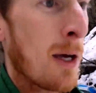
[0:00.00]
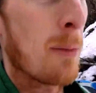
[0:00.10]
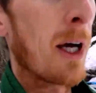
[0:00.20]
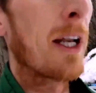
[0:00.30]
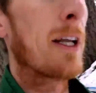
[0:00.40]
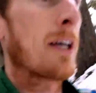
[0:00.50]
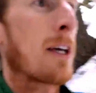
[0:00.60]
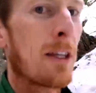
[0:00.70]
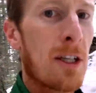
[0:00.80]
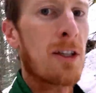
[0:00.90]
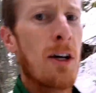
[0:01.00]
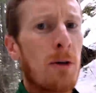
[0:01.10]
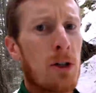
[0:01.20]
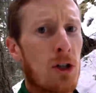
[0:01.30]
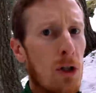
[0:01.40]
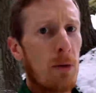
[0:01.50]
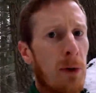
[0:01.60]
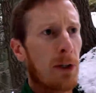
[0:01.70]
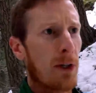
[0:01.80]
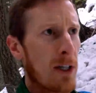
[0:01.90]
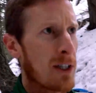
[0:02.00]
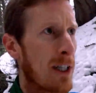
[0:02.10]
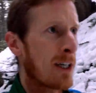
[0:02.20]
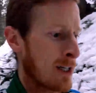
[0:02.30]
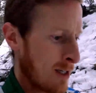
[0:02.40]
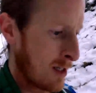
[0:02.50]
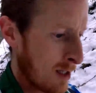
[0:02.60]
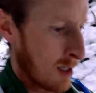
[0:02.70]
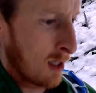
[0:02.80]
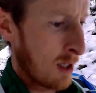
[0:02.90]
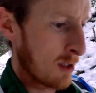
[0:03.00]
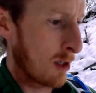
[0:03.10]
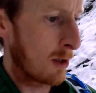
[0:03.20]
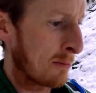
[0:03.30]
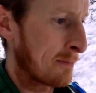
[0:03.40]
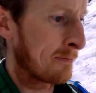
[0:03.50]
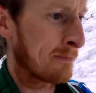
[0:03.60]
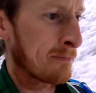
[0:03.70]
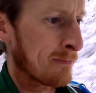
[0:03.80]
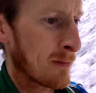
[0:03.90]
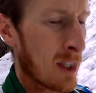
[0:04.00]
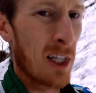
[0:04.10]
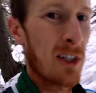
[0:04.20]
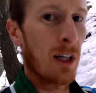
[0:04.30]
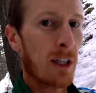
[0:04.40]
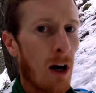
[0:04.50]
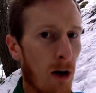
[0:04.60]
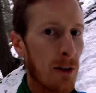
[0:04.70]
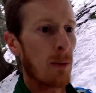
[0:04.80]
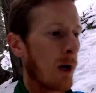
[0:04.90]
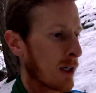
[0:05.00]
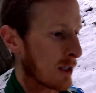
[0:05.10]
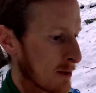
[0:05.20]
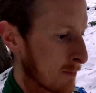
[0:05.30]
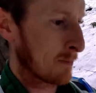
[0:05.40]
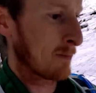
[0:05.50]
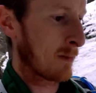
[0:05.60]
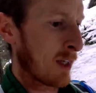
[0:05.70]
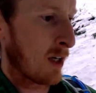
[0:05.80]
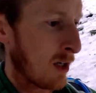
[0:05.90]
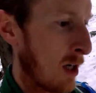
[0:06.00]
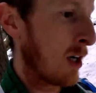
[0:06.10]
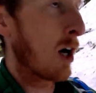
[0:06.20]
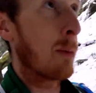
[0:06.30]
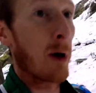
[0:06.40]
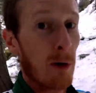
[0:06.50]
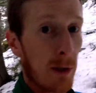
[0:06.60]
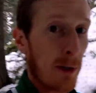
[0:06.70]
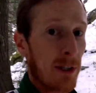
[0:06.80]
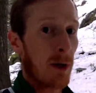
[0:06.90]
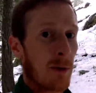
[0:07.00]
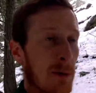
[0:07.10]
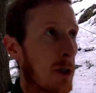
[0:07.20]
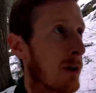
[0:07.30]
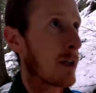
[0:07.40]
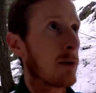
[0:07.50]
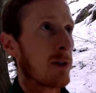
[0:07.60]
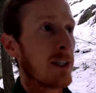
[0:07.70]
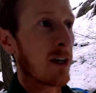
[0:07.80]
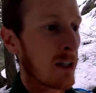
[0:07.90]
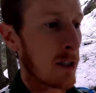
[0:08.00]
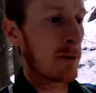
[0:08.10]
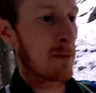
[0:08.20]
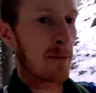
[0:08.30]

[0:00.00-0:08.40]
But the snow is super crusty, so it's actually not that hard to walk on. Hope I don't regret that when I turn around going downhill.